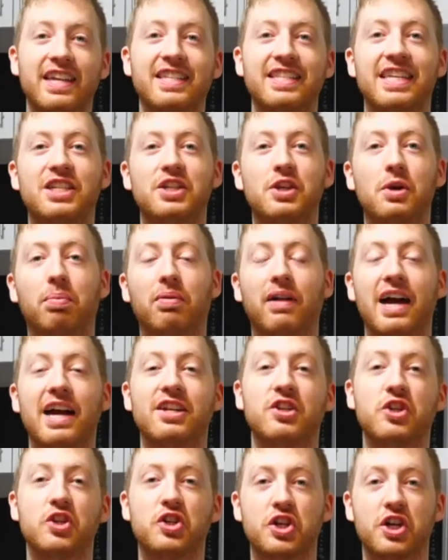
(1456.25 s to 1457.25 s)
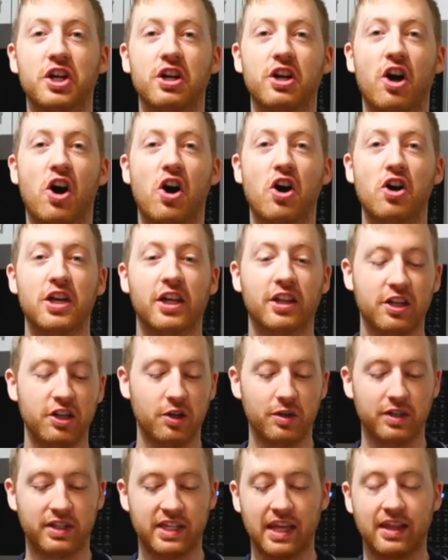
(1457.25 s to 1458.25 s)
easy to apply to your shirt. All you have to
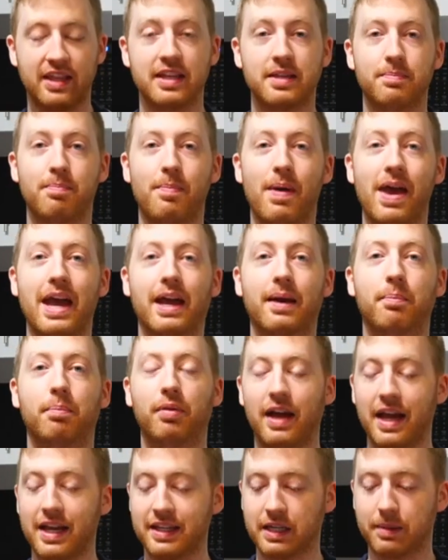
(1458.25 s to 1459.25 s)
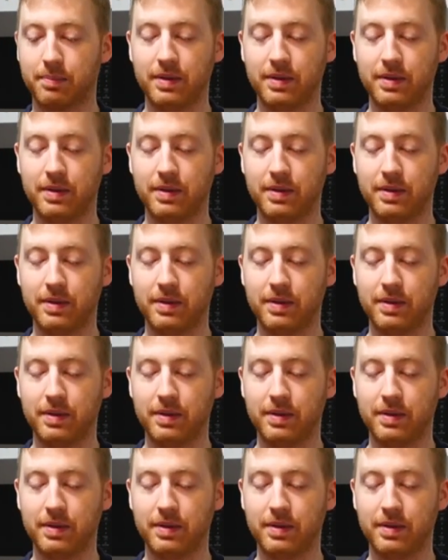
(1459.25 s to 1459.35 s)
do is take this back plastic